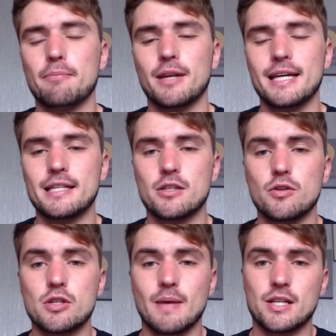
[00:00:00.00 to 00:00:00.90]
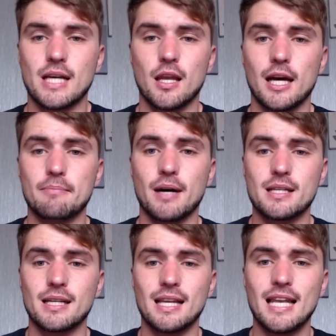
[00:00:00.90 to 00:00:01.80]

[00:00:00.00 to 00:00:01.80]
Please do smash that like button.